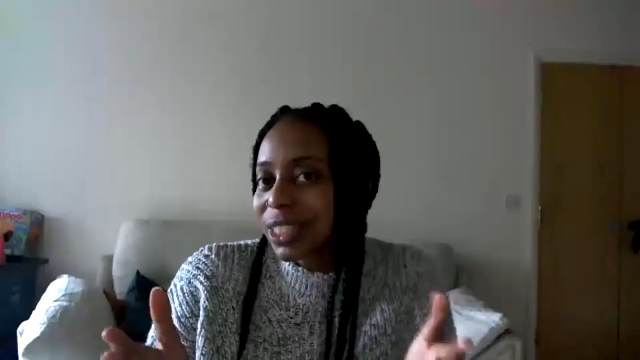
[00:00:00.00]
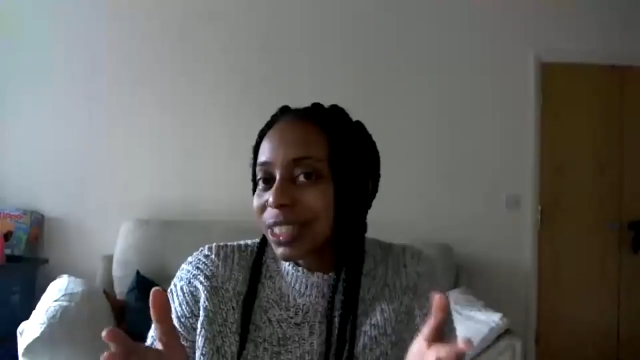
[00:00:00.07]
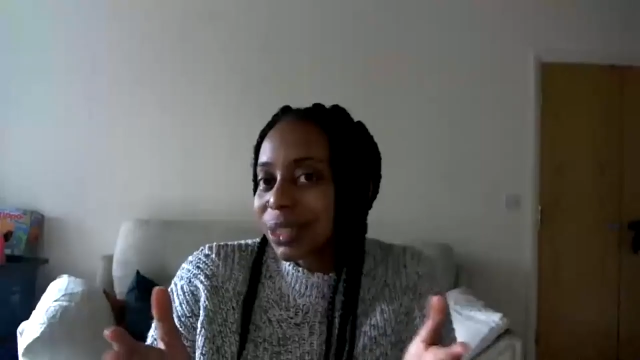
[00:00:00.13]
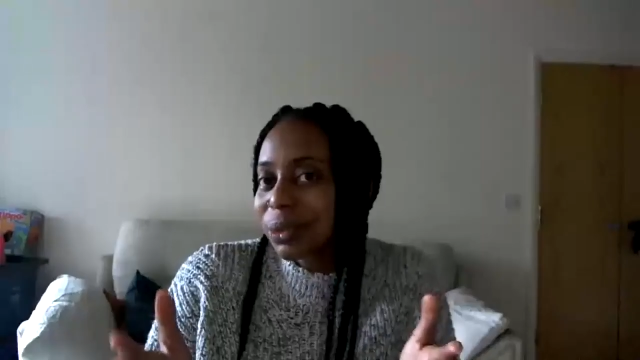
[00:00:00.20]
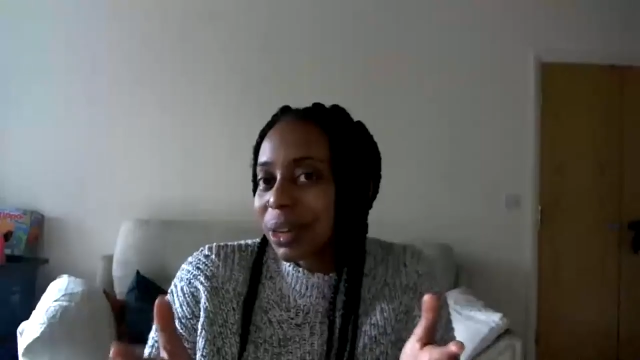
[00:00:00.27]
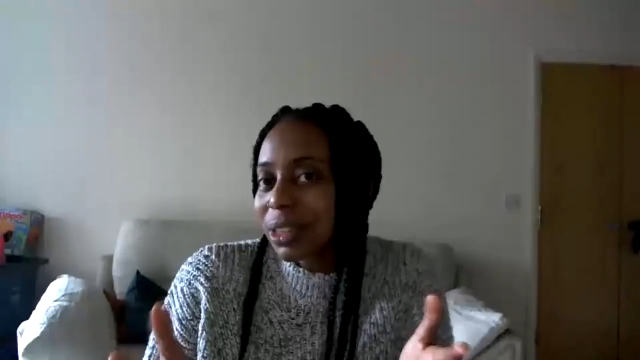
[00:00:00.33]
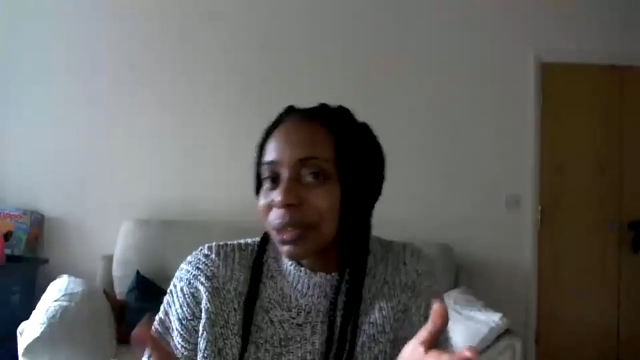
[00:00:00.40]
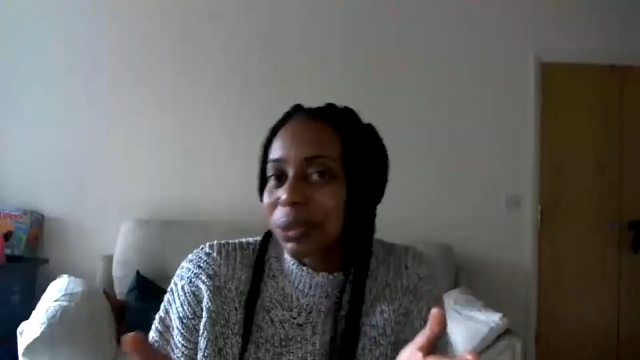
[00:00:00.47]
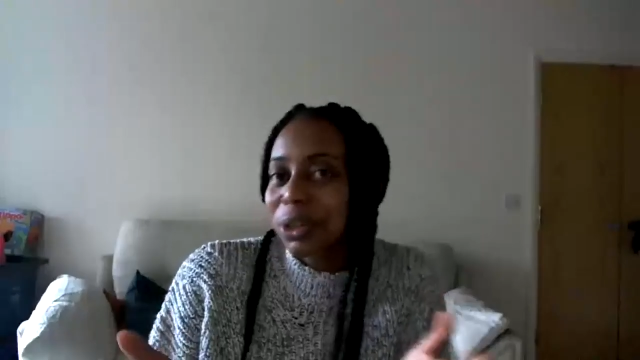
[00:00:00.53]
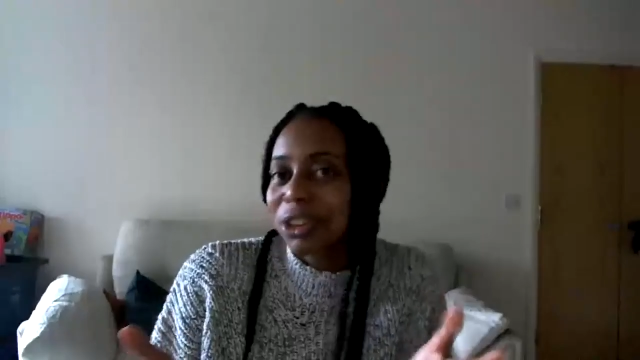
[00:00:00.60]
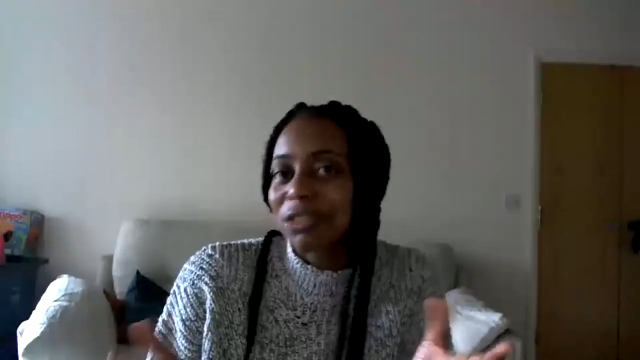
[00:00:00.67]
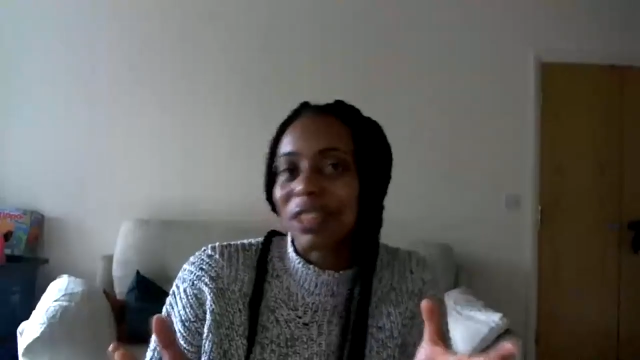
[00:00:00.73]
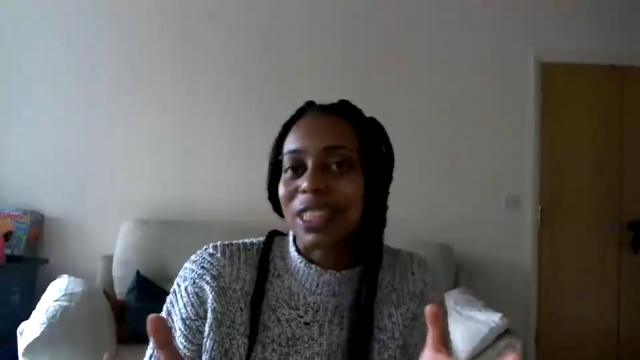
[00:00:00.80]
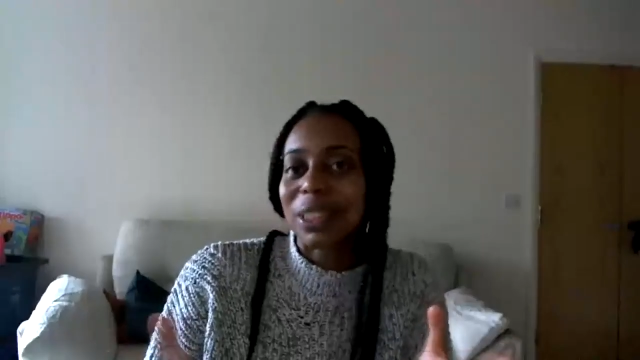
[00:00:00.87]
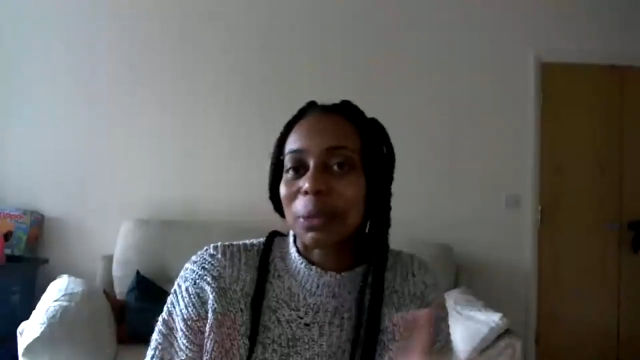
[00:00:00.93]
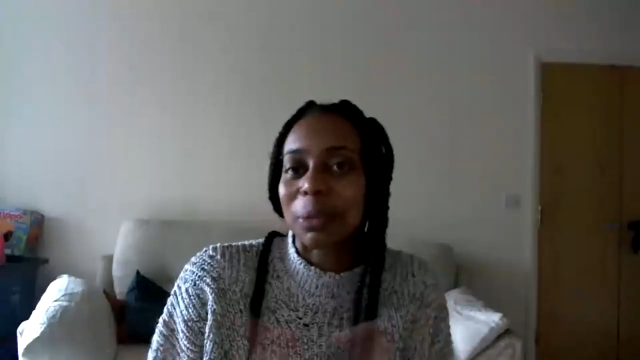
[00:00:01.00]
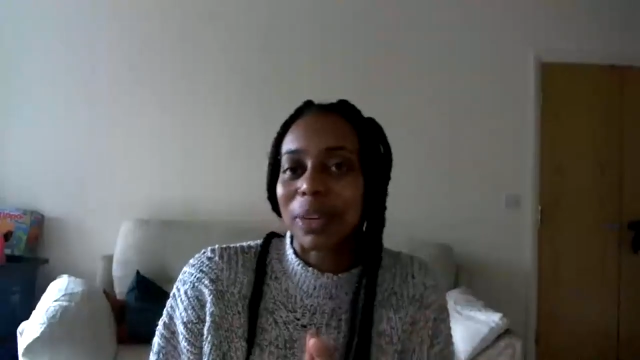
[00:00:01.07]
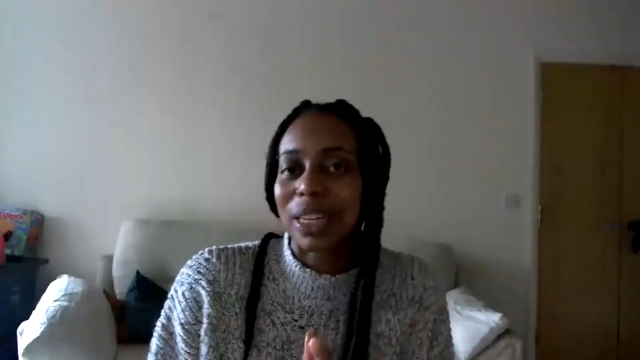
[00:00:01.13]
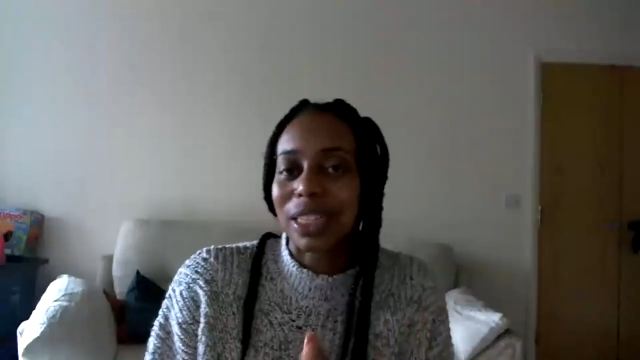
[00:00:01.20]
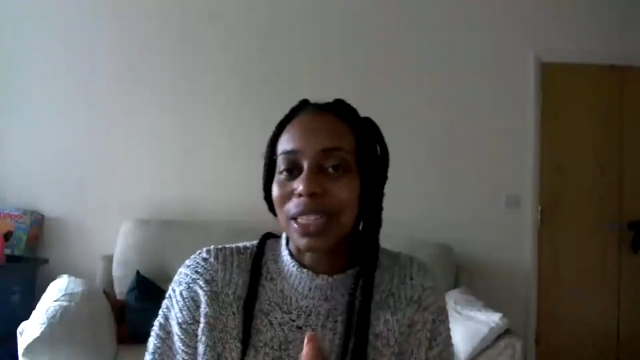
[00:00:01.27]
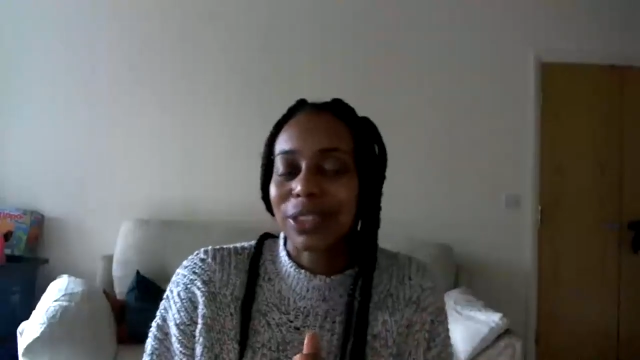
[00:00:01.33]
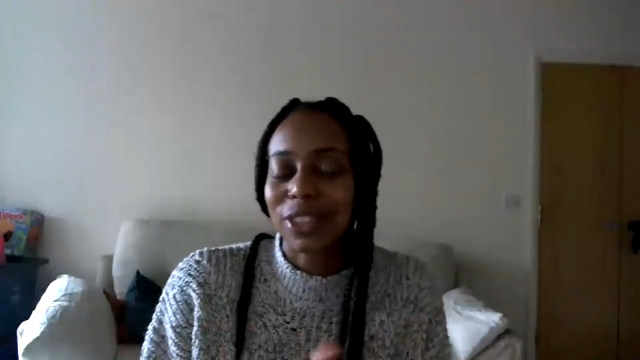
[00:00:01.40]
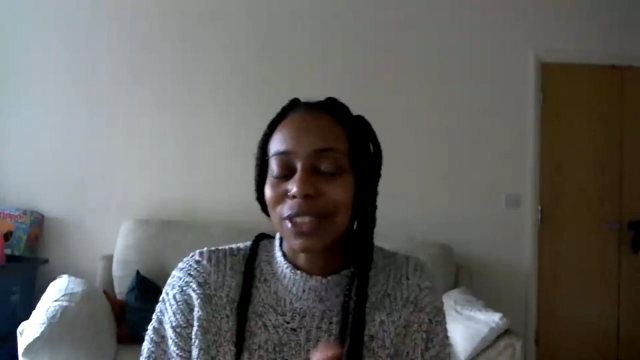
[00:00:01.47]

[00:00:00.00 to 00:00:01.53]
treats as well. So we've got recipes